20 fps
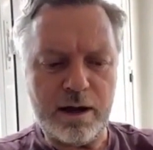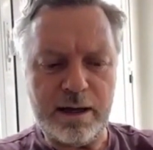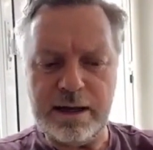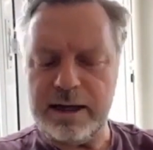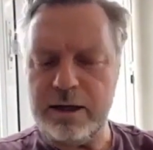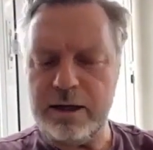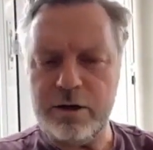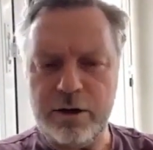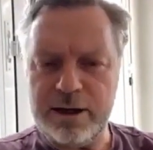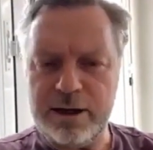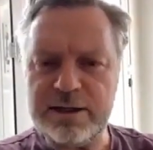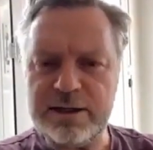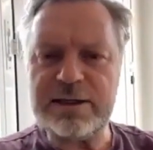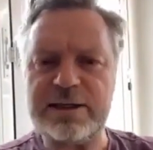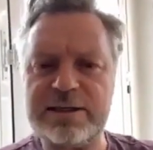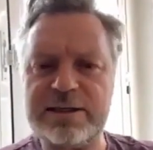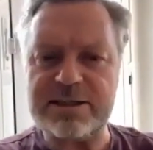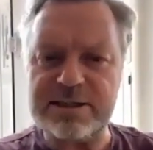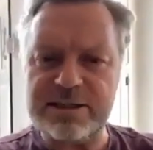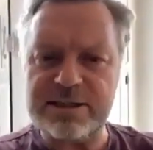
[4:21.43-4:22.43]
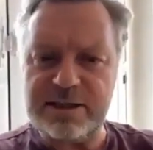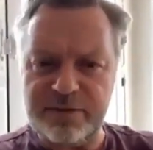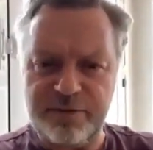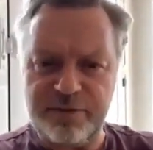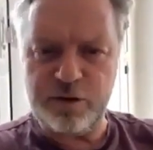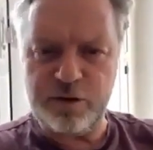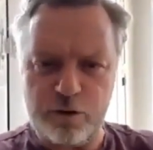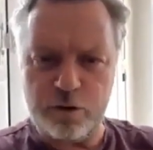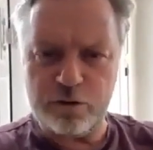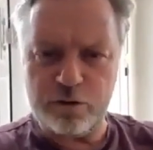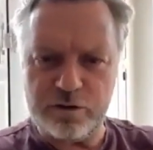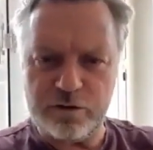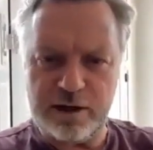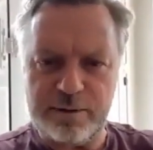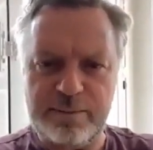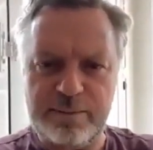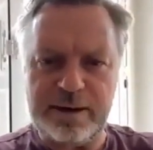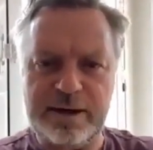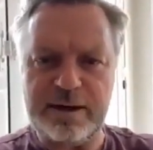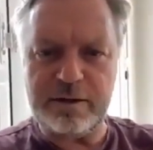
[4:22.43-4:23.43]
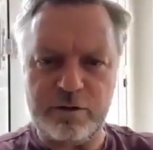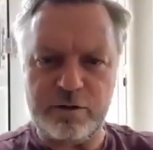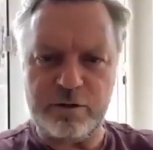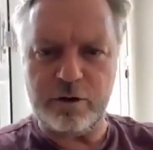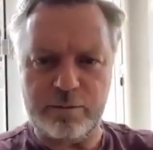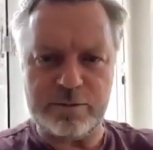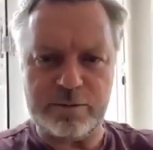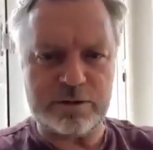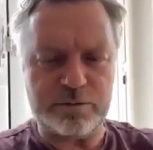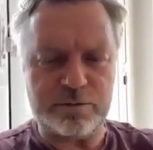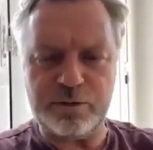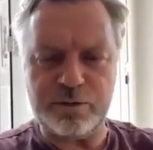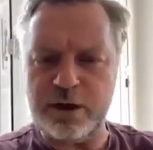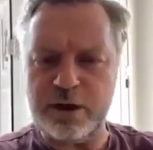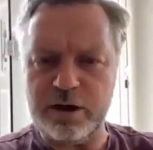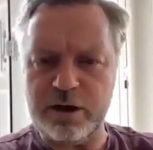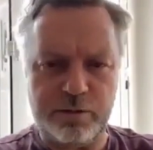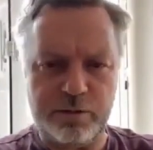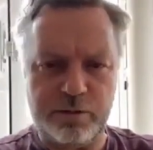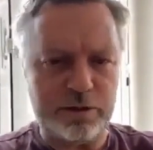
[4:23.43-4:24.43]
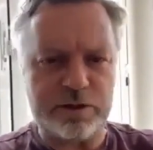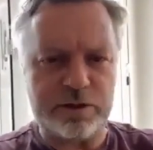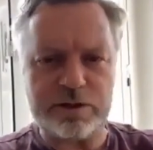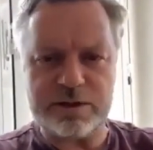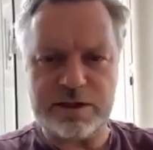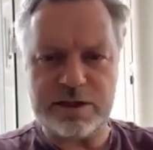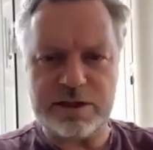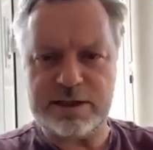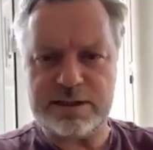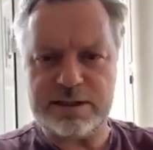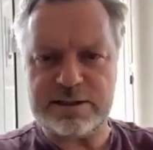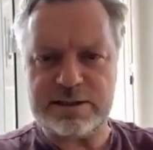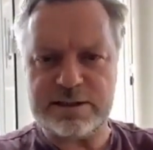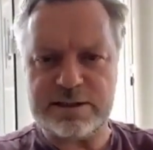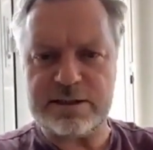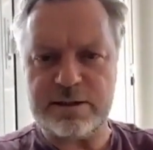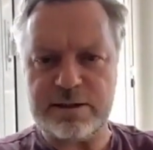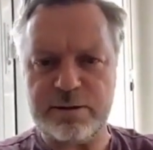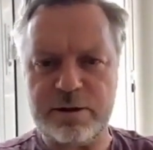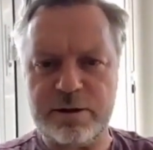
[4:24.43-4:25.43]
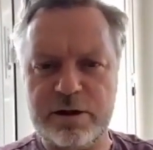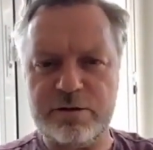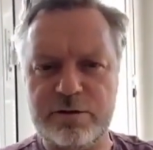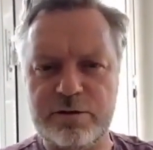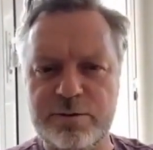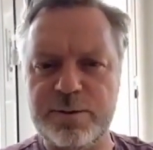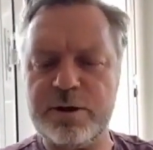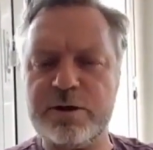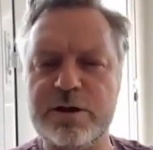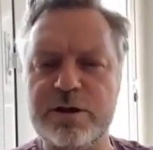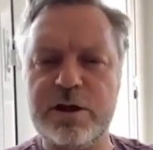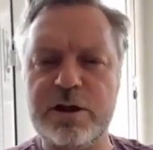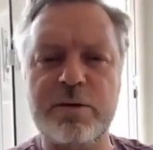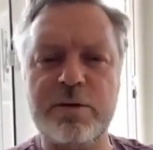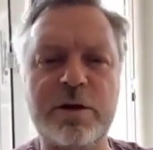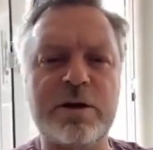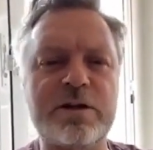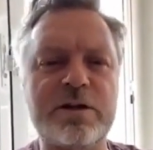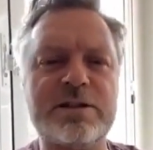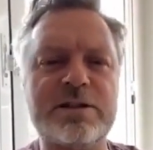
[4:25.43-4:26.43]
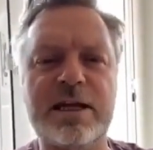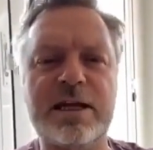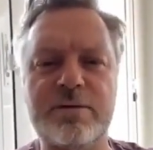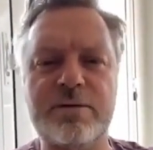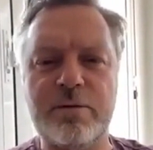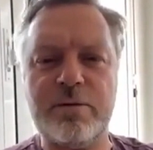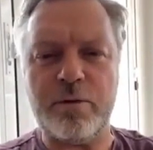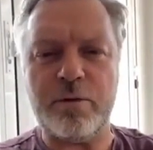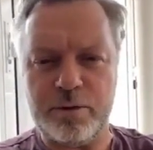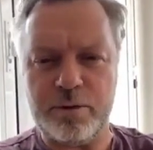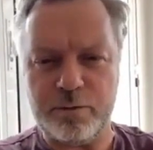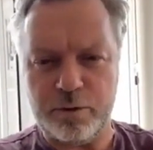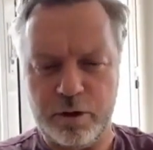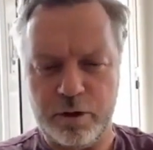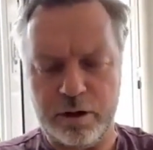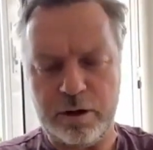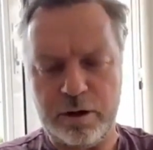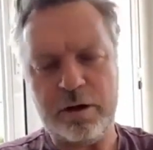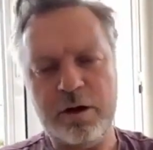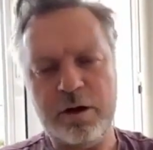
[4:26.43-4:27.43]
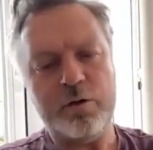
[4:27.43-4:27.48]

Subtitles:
it's difficult in many terms. We are criticized in some countries because they don't understand what we were.